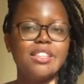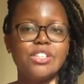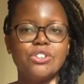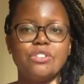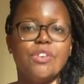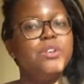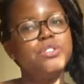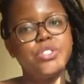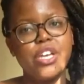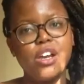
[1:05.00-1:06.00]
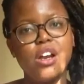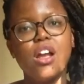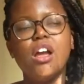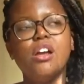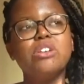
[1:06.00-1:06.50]
I look at all the photos you share.
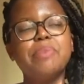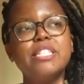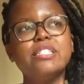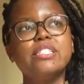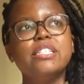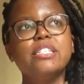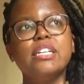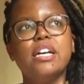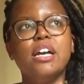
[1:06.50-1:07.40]
basically,